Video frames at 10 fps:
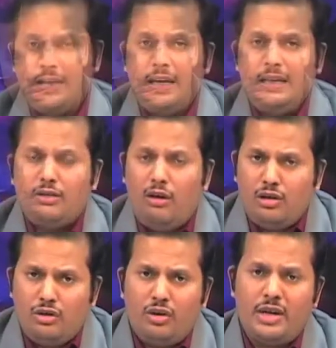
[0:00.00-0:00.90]
Searle is
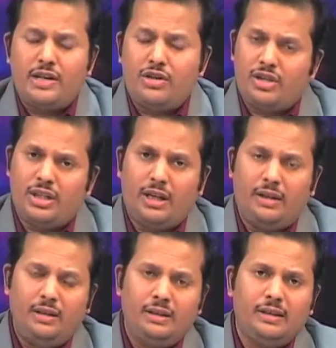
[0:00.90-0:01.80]
also not
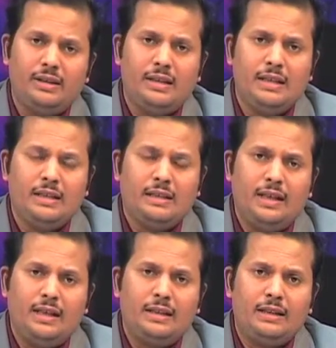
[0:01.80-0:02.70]
endorsing
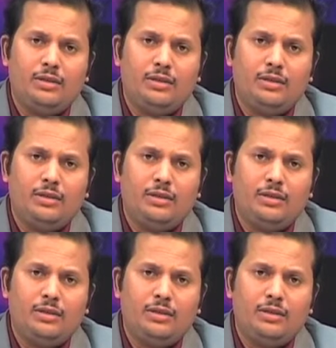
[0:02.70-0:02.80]
the